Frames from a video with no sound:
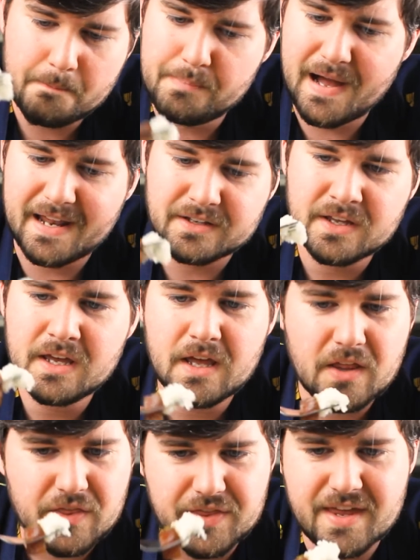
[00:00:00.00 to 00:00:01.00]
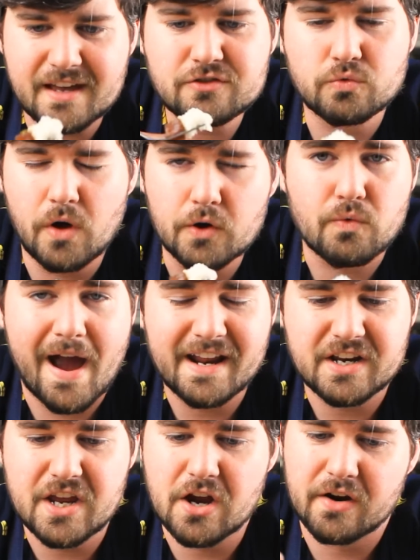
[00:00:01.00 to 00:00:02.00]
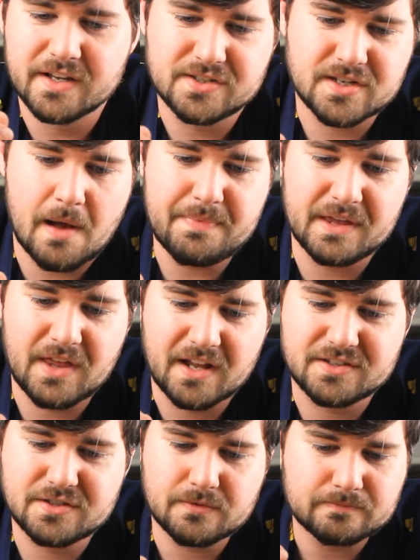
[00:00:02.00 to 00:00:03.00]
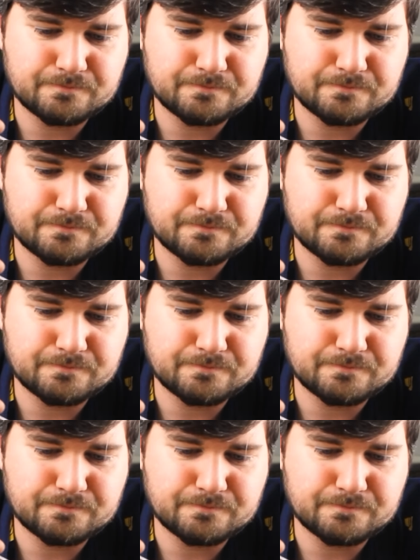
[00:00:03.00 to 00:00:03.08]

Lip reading: But this one right here is something that's,